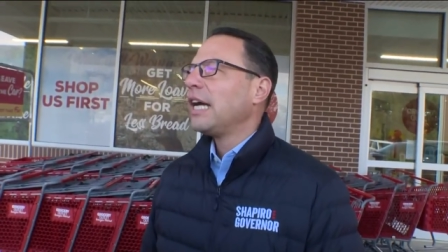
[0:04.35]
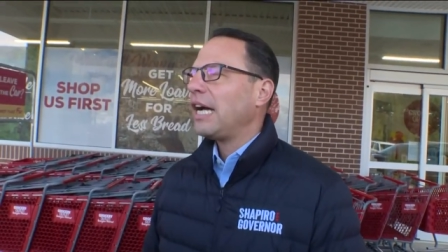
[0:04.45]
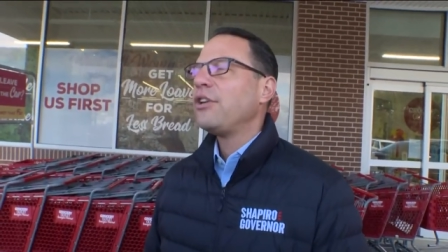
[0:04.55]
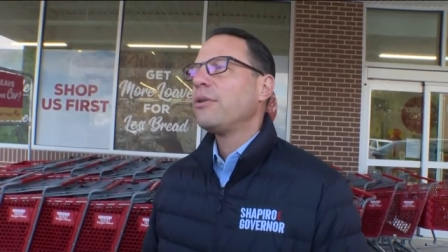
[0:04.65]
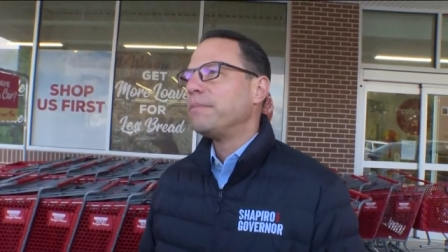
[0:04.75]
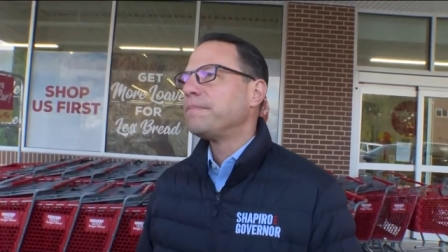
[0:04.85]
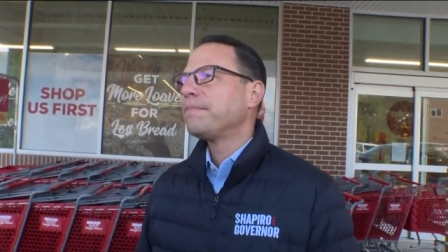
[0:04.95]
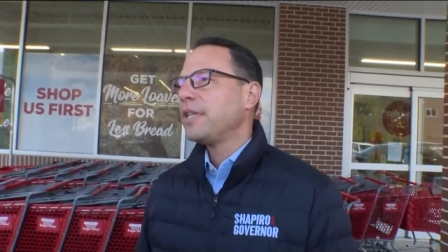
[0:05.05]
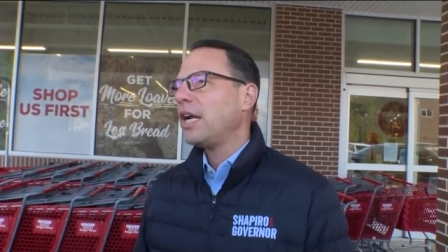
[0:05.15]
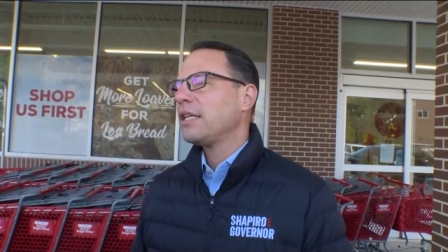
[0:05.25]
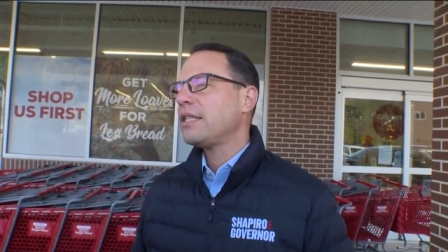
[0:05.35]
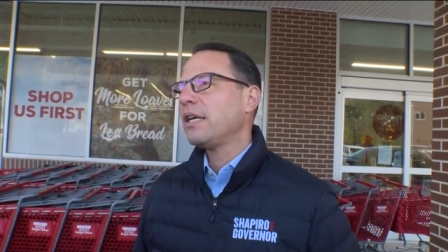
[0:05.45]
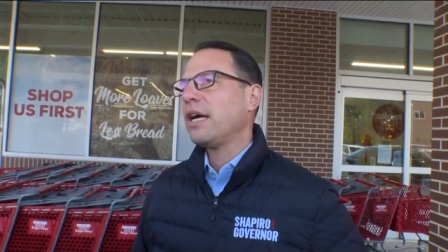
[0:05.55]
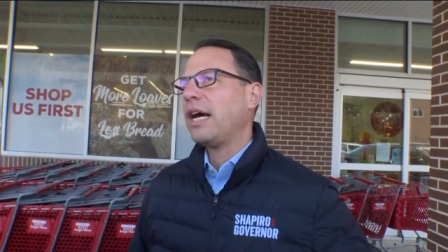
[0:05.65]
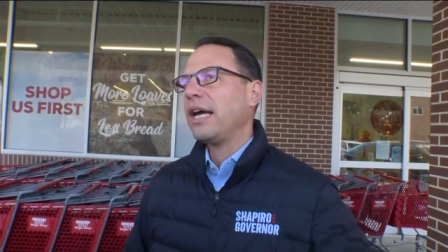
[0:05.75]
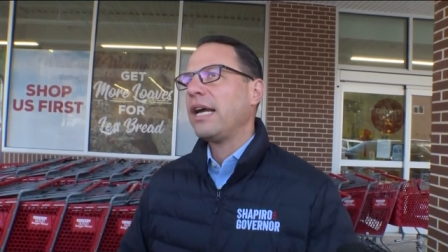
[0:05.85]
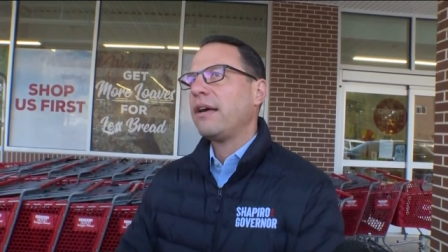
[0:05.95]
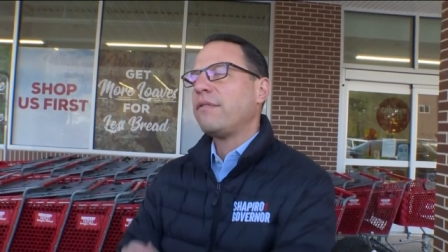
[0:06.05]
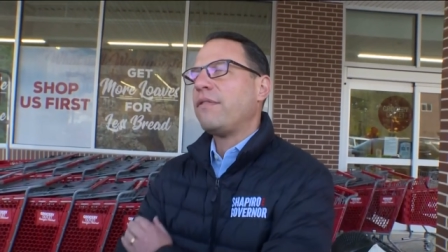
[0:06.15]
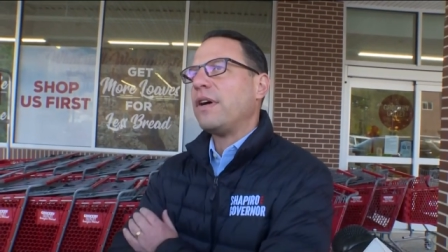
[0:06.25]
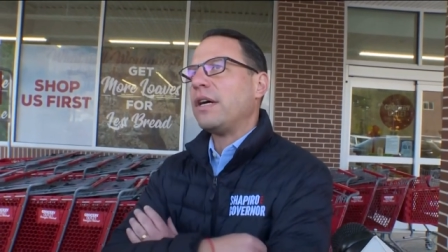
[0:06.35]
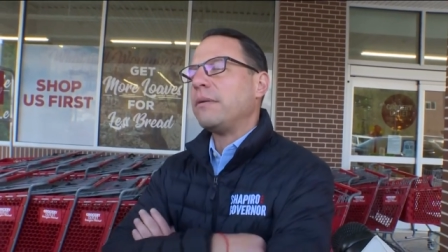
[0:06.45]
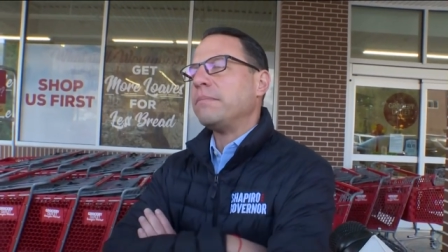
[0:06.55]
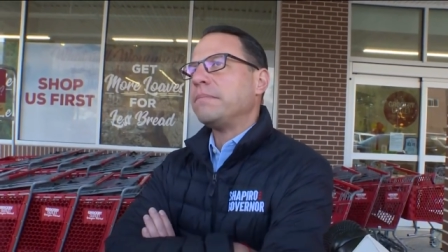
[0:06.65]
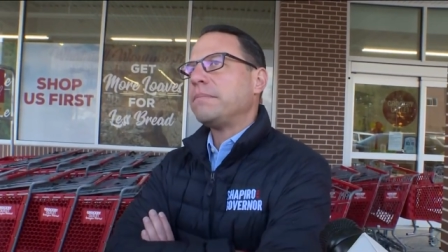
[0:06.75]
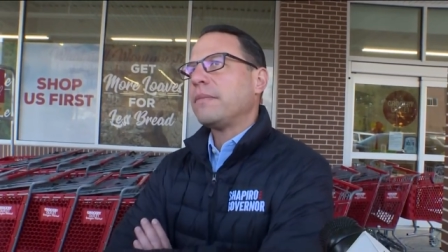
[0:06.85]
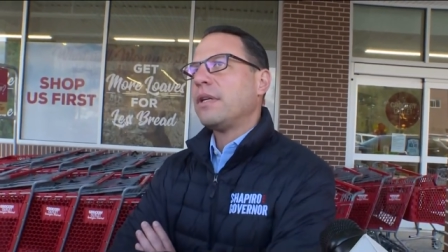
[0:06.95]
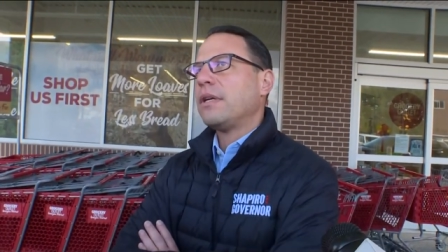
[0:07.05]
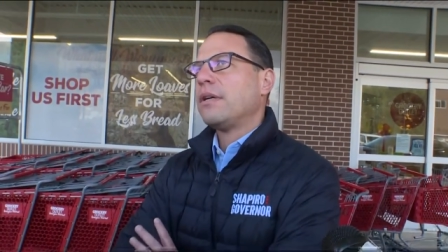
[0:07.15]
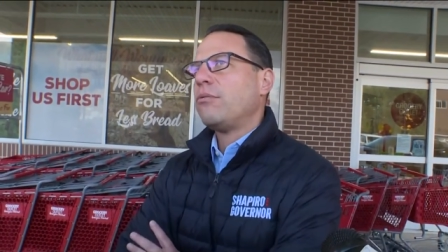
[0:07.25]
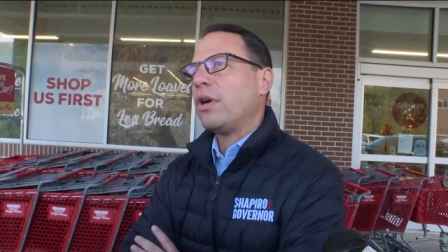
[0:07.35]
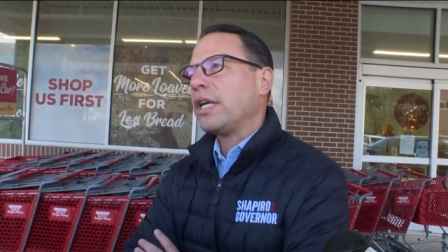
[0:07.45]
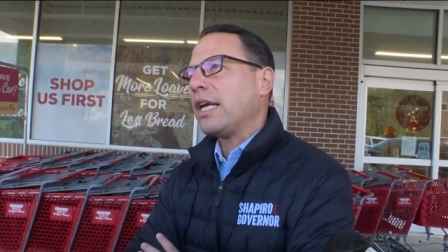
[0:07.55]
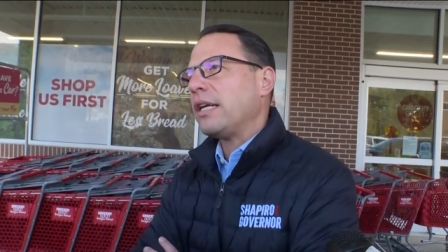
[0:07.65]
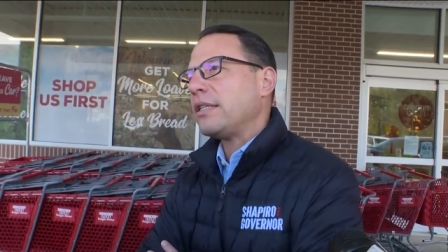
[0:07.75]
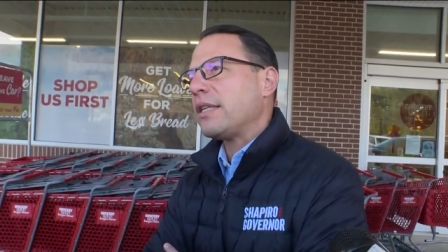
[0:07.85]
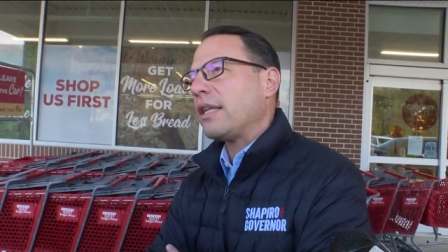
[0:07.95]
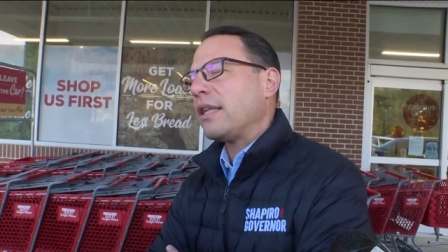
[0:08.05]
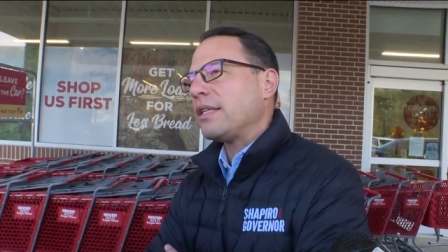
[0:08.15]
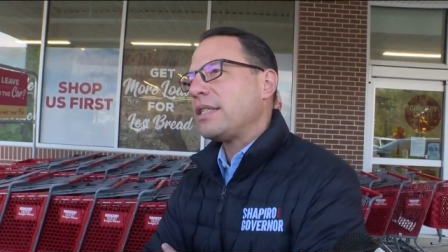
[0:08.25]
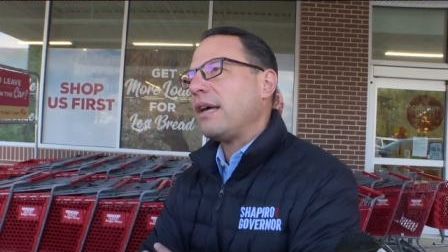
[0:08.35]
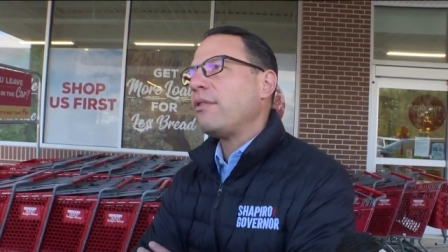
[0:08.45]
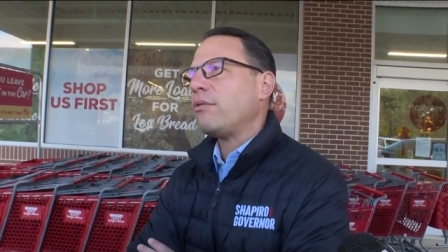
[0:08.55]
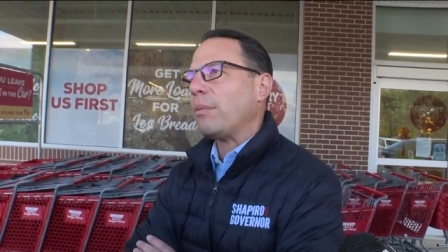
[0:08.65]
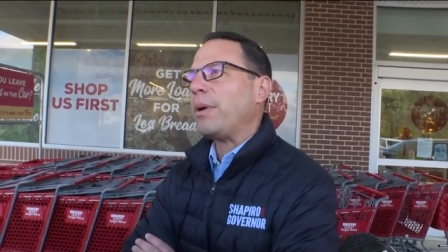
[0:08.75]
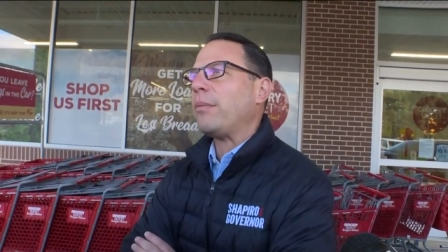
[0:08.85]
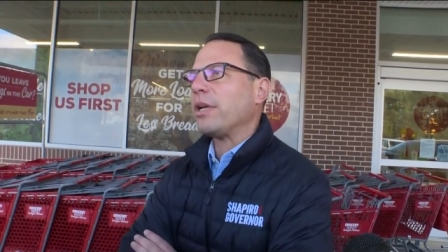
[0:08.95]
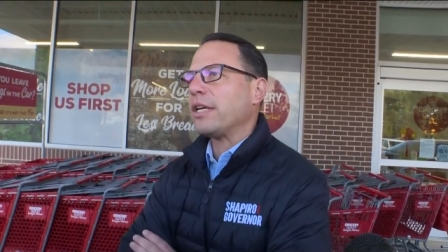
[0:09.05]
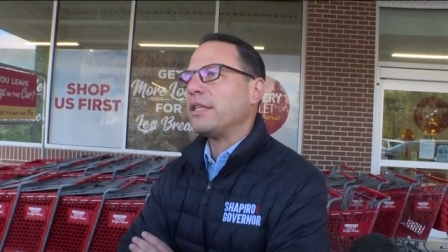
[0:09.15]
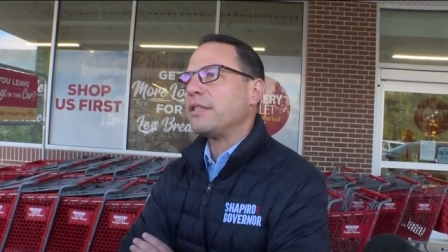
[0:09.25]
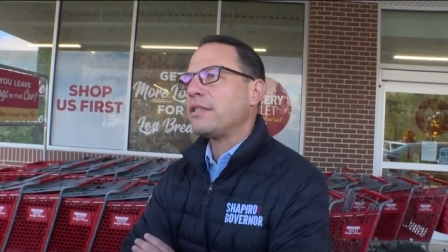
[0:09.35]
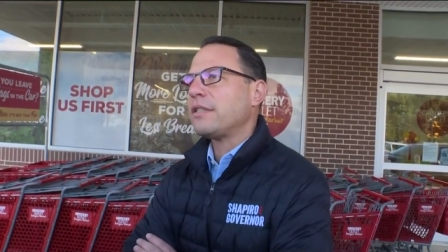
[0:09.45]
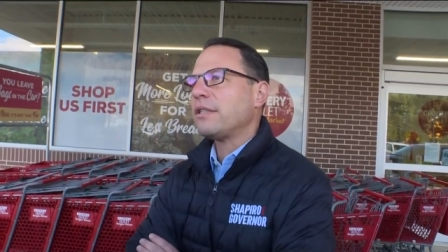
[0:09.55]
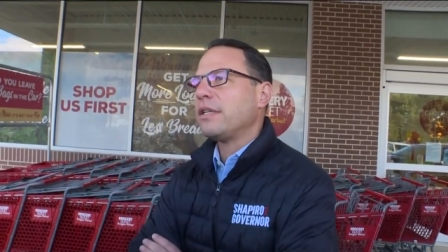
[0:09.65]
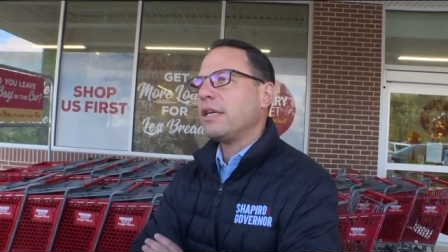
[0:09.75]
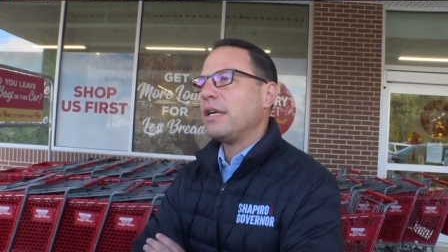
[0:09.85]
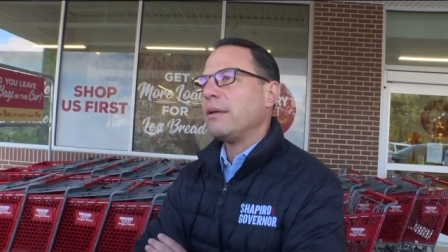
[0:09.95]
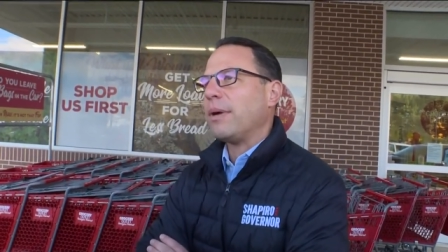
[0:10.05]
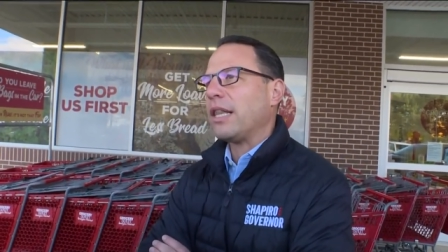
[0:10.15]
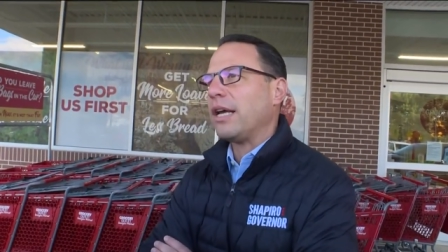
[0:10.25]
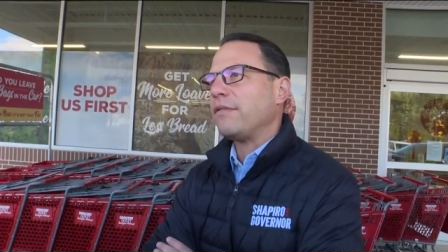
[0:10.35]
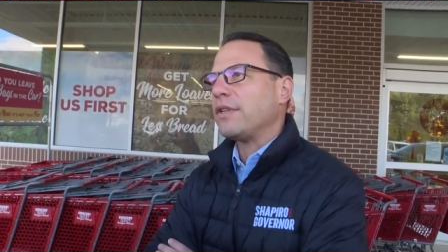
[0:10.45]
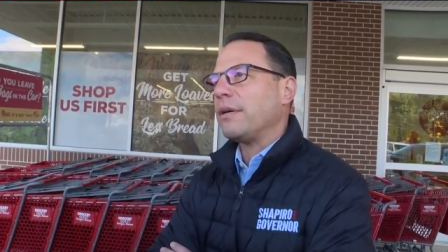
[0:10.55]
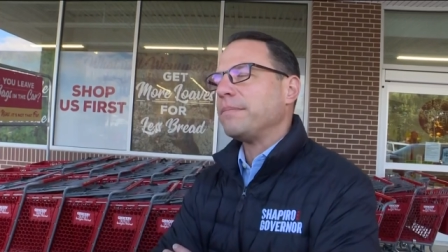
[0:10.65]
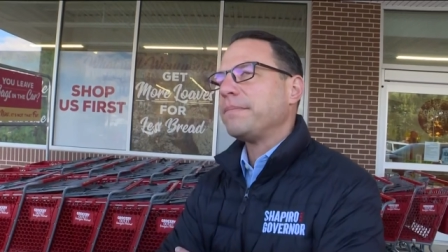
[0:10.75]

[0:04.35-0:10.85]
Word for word: I do. You know, I'll tell you, I have um, run against, I think, seven Republicans in my lifetime.